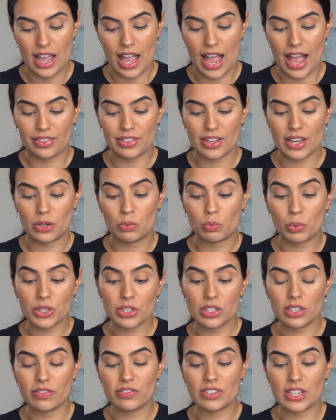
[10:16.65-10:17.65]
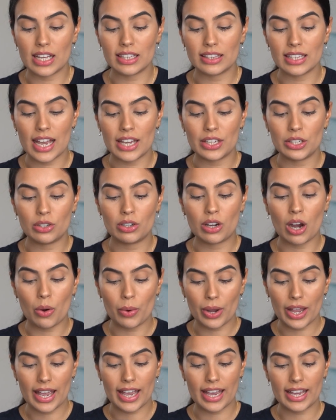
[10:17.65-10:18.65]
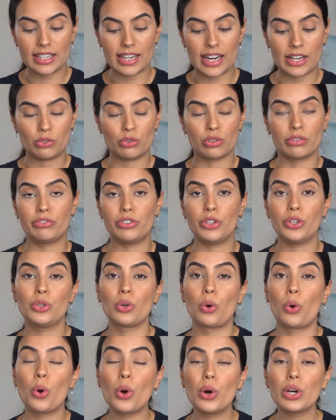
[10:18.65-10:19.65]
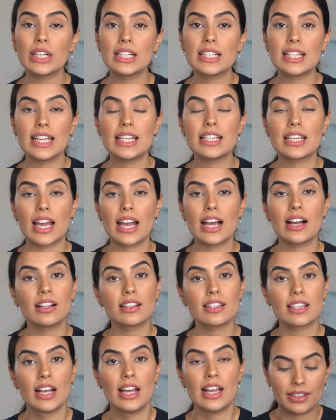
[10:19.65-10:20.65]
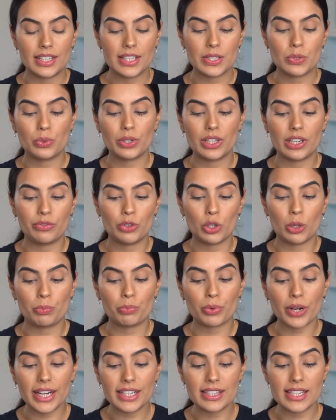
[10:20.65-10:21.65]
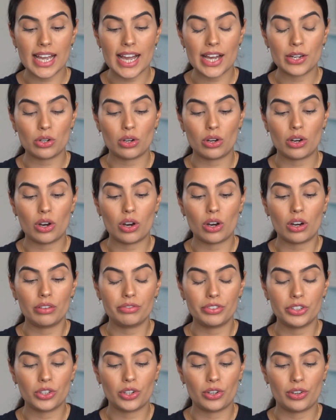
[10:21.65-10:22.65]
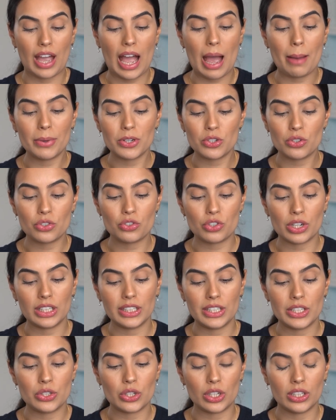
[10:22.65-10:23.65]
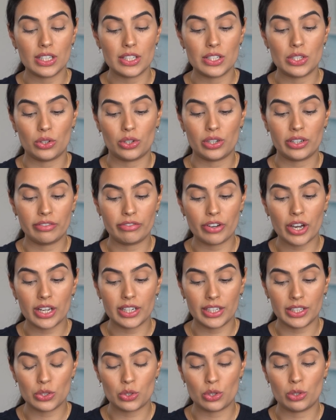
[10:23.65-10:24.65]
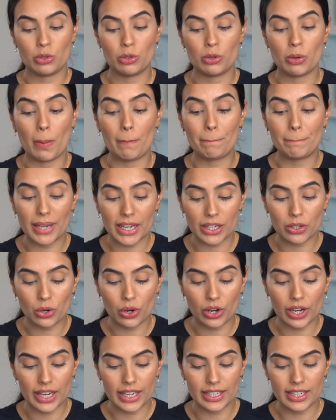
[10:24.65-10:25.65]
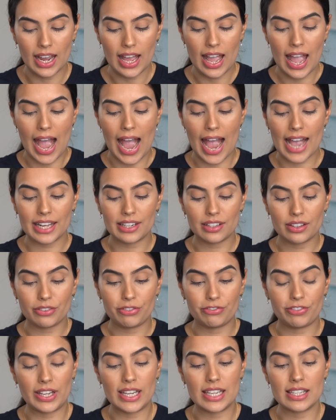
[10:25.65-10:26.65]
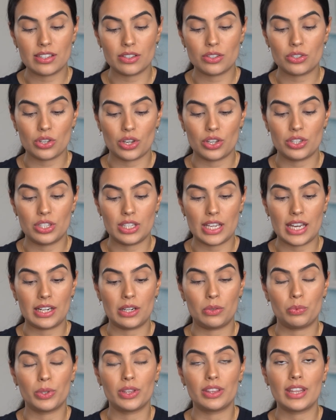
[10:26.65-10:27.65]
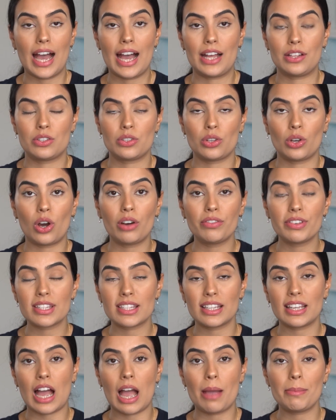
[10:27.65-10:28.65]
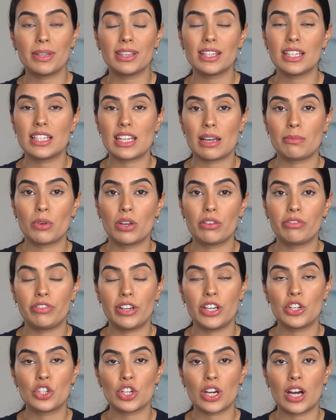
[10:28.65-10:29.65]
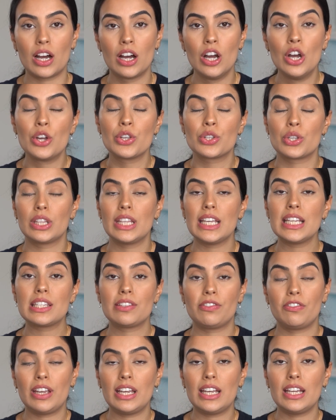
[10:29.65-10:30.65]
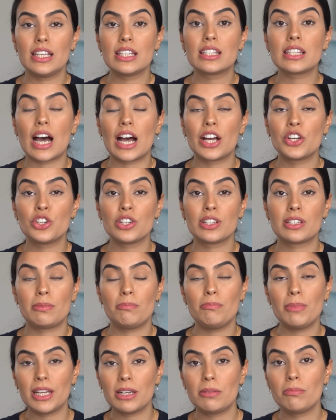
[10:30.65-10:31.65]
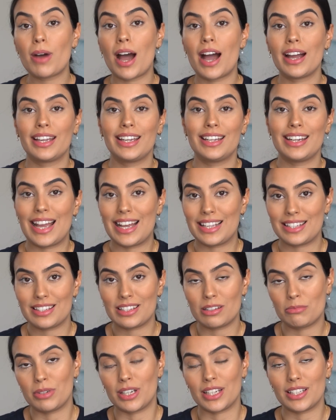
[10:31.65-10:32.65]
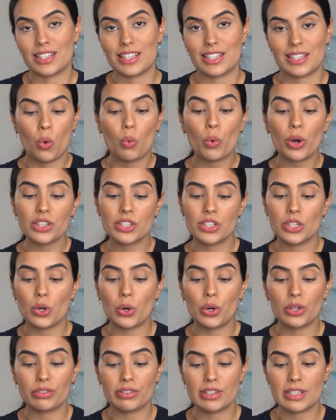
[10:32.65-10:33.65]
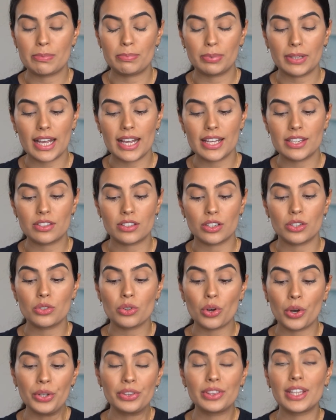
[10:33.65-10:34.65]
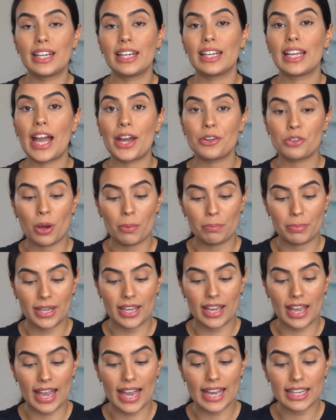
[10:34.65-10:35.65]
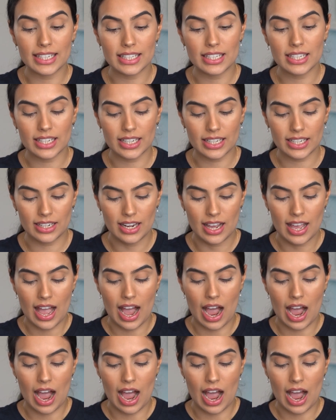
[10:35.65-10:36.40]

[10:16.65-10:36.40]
And then once you've done that, you go ahead and review your order details. This will give you a breakdown of, how much Australian dollars you're converting to Bitcoin and the fees associated with that. So obviously I'm in the demo feature, so these fees are just mid-market estimates. Once your order is placed, note that it cannot be edited.